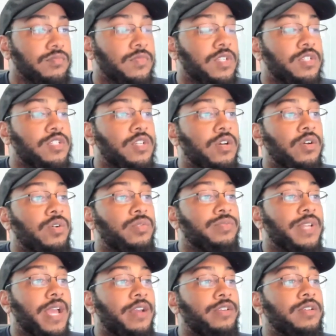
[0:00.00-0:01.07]
So
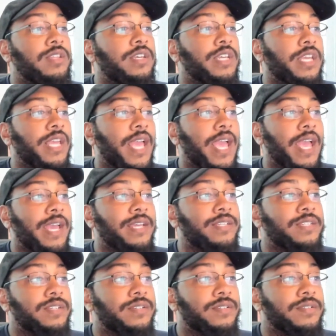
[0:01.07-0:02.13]
now you're looking at